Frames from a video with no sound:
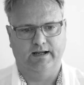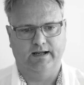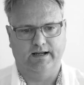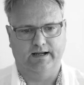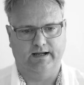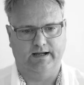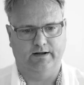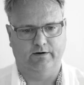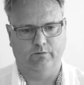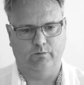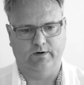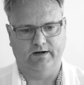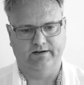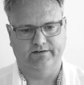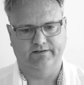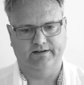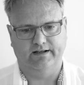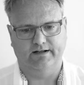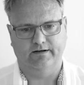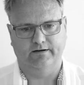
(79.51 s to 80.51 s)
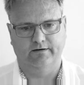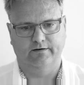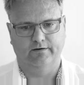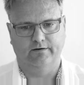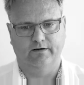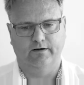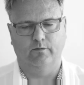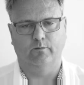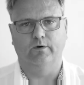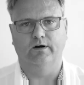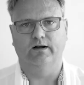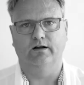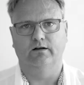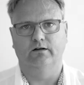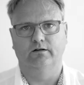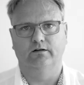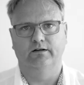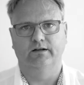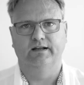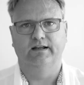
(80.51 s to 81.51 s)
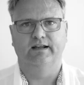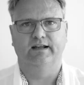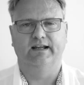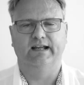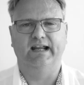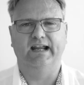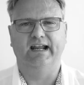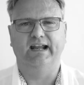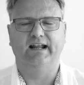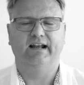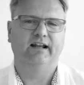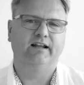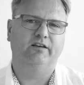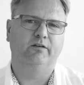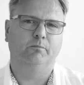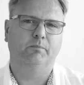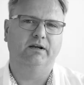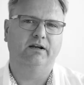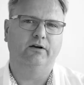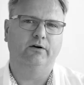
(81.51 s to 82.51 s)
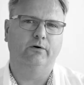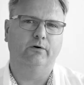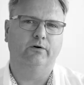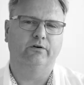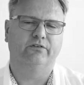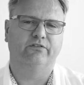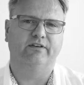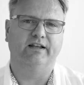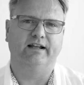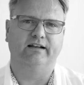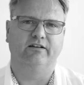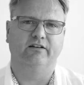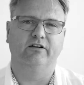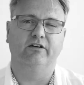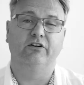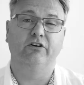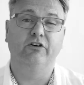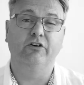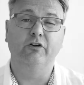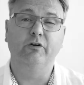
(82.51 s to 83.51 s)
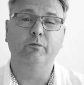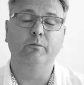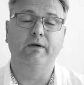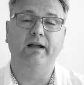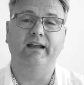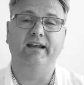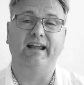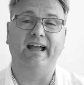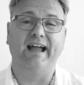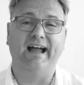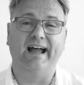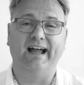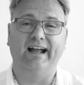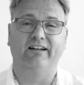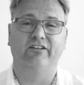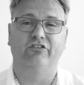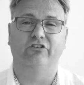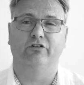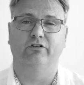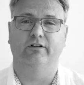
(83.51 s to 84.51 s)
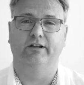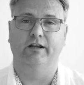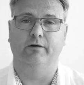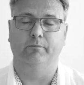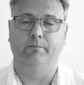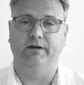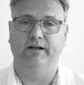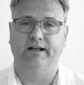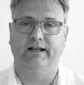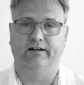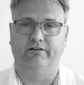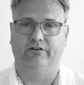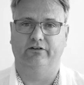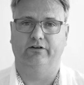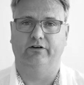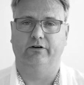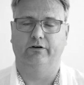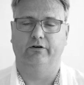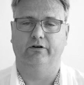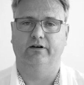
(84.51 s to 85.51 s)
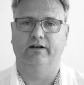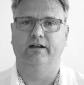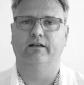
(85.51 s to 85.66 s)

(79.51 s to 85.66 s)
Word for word: And why is that? Well, it is because that QMake actually been executed